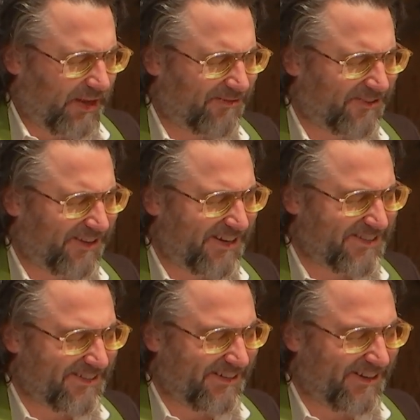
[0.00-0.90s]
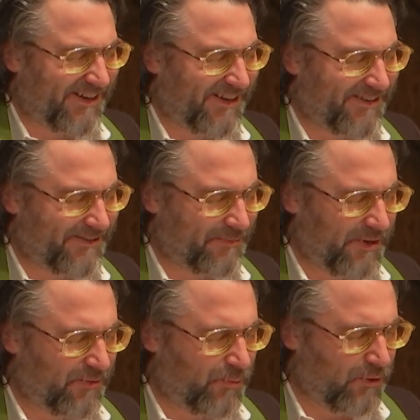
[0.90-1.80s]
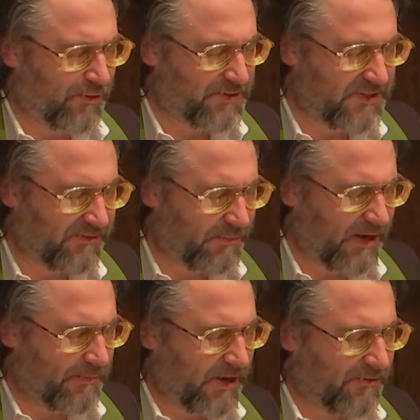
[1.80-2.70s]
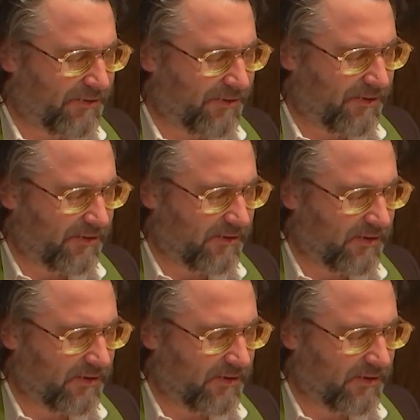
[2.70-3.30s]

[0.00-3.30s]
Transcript: Everlasting God, may the words of my mouth